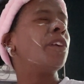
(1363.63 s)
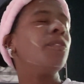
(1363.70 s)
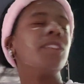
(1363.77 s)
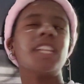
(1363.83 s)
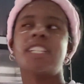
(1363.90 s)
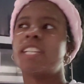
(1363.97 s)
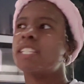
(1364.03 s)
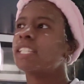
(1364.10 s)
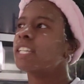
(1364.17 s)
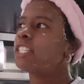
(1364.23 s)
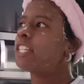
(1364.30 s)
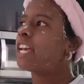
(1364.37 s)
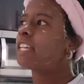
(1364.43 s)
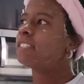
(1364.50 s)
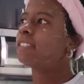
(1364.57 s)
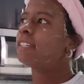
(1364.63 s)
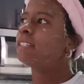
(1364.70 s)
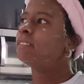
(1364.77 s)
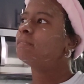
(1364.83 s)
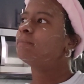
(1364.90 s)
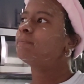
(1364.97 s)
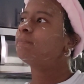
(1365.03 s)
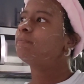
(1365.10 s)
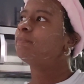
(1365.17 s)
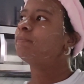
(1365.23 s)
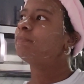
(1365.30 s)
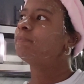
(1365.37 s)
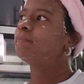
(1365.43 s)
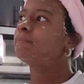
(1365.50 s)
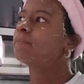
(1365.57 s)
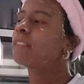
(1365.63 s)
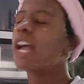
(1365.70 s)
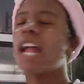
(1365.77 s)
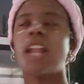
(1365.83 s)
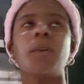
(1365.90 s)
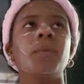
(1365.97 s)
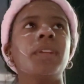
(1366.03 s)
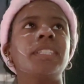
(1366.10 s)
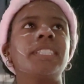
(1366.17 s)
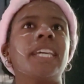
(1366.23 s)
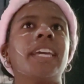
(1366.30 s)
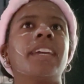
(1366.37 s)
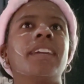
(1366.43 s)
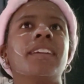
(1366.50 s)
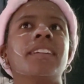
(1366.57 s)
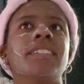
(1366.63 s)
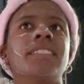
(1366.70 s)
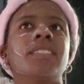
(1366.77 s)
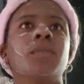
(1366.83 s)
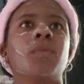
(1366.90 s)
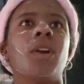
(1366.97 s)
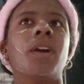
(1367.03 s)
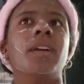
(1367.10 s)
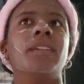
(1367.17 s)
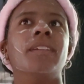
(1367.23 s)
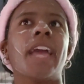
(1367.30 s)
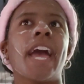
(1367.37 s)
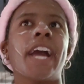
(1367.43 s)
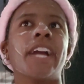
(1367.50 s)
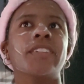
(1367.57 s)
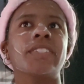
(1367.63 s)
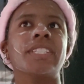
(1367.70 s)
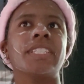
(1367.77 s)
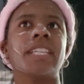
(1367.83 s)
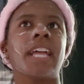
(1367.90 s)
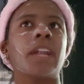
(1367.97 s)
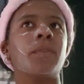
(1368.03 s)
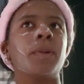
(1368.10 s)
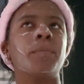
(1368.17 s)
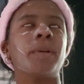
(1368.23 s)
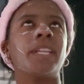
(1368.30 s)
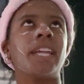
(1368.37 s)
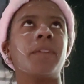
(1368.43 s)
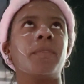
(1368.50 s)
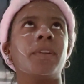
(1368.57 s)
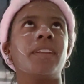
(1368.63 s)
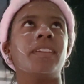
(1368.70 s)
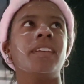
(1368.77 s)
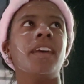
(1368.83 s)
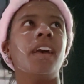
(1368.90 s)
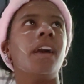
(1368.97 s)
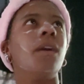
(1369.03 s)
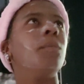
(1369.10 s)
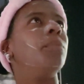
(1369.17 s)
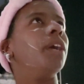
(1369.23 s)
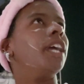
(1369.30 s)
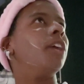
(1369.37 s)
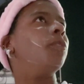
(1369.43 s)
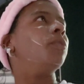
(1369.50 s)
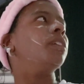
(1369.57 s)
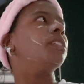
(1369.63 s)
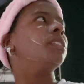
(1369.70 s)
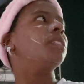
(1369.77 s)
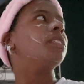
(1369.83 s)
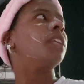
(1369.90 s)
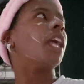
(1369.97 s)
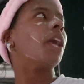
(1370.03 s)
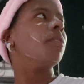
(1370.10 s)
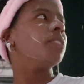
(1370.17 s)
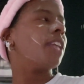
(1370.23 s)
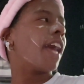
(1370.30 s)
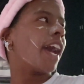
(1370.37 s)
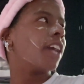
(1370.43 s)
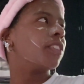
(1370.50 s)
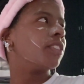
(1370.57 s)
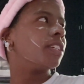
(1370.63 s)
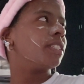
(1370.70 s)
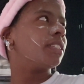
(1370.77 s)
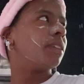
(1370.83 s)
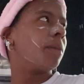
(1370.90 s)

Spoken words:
was it Jessica Chastain? I don't want to say the wrong actress. I don't want to put anyone, but it was an actress.